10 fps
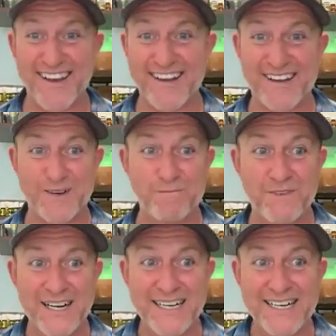
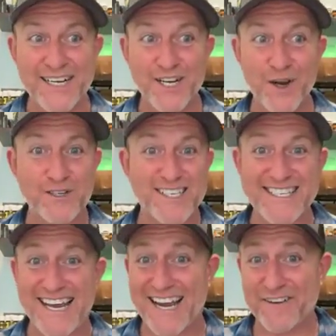
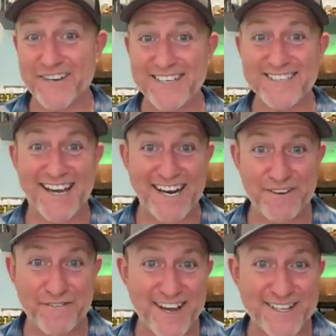Does it have any
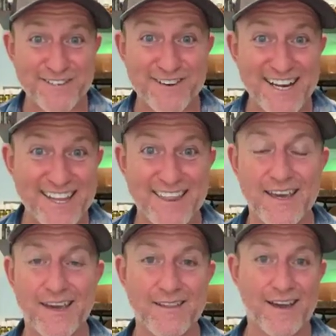side effects or
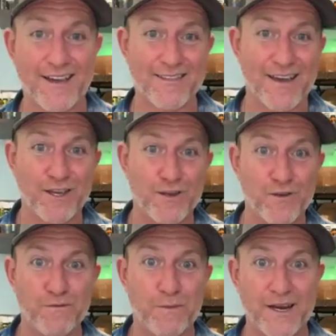anything like that
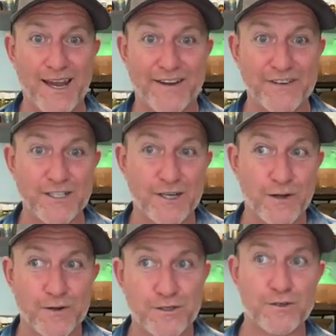you've been having to
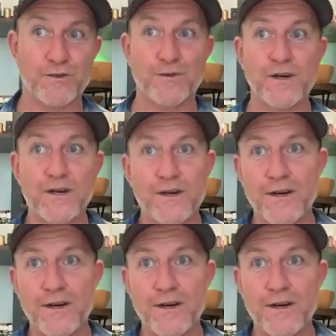go to,